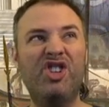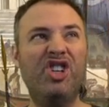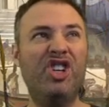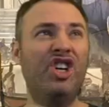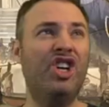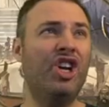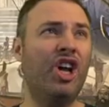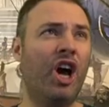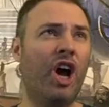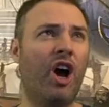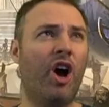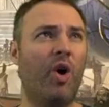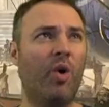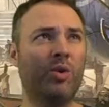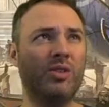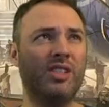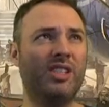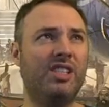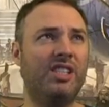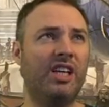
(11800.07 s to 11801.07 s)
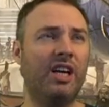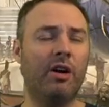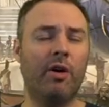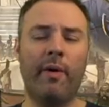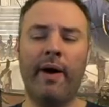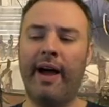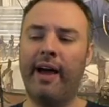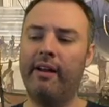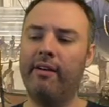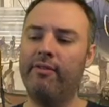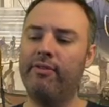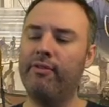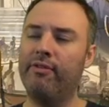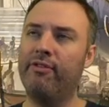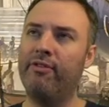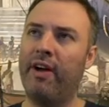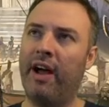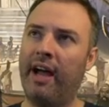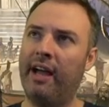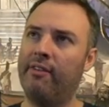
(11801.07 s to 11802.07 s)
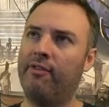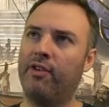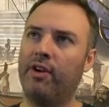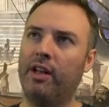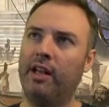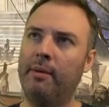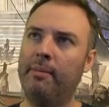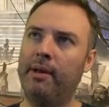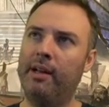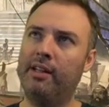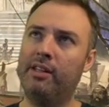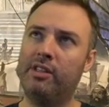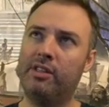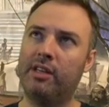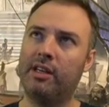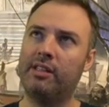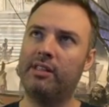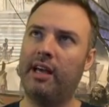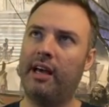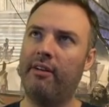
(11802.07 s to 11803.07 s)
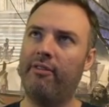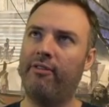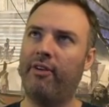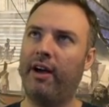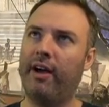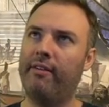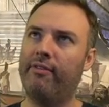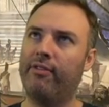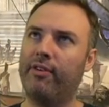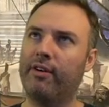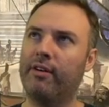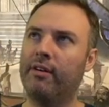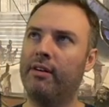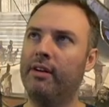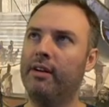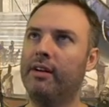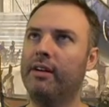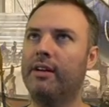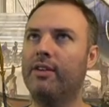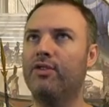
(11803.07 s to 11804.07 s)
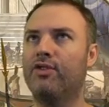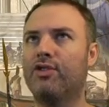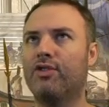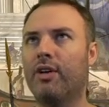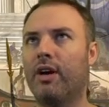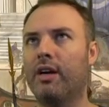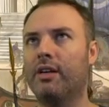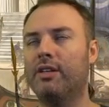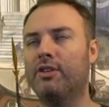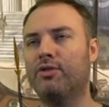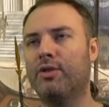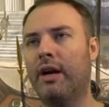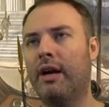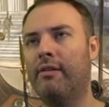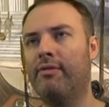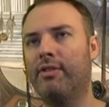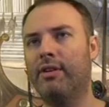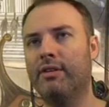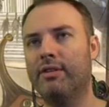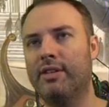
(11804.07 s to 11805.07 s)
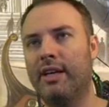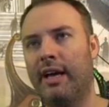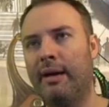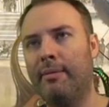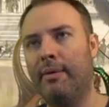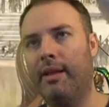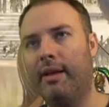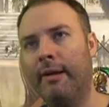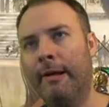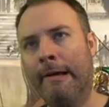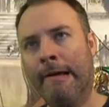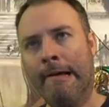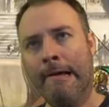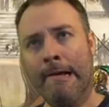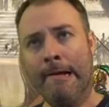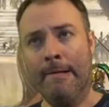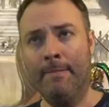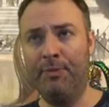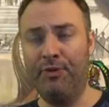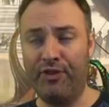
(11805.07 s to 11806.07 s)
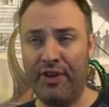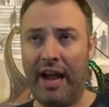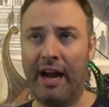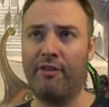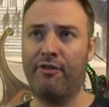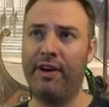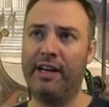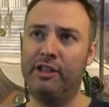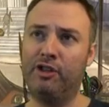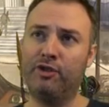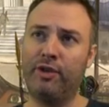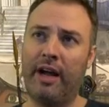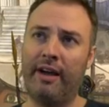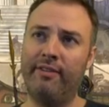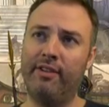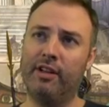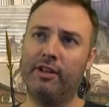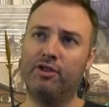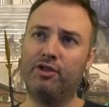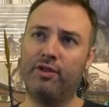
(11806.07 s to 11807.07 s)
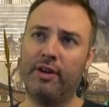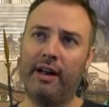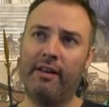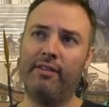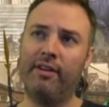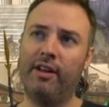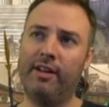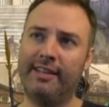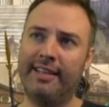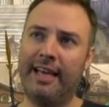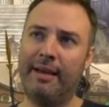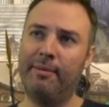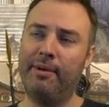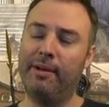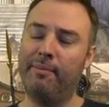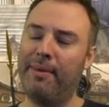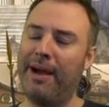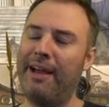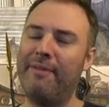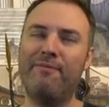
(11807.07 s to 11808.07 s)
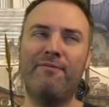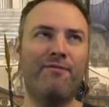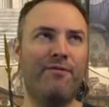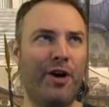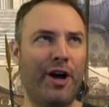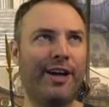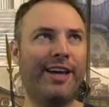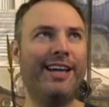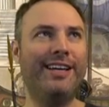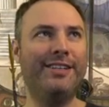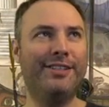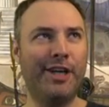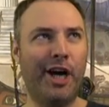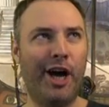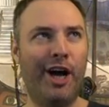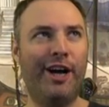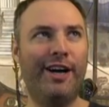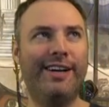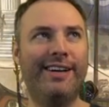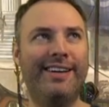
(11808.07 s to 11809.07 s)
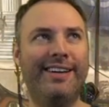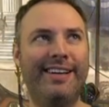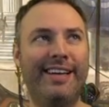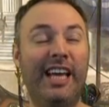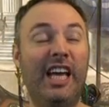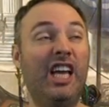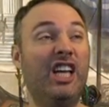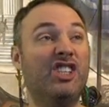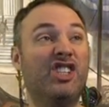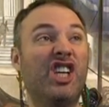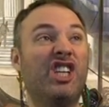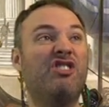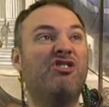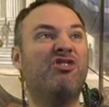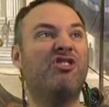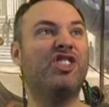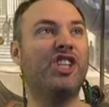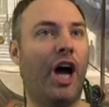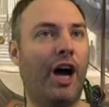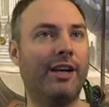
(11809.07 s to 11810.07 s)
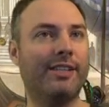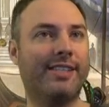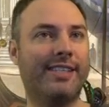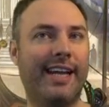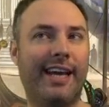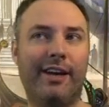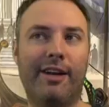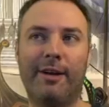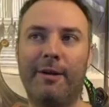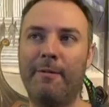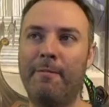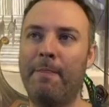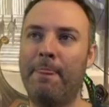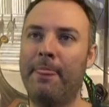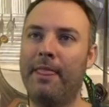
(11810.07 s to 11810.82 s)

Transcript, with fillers: No. zero out of five for limited, six out of five for constructed. Traveler's Amulet. Sacrifice Traveler, Traveler's Amulet. My fucking tongue is exhausted.